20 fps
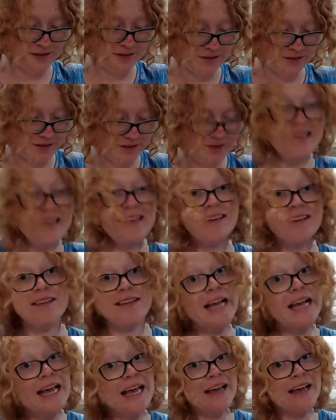See,
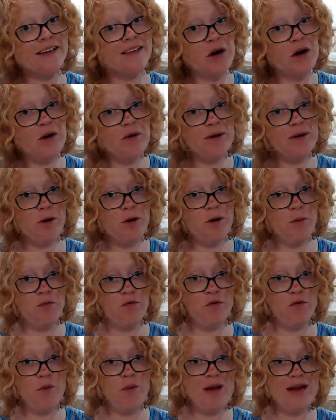singing is always
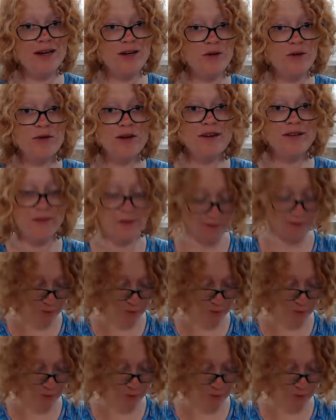helpful when you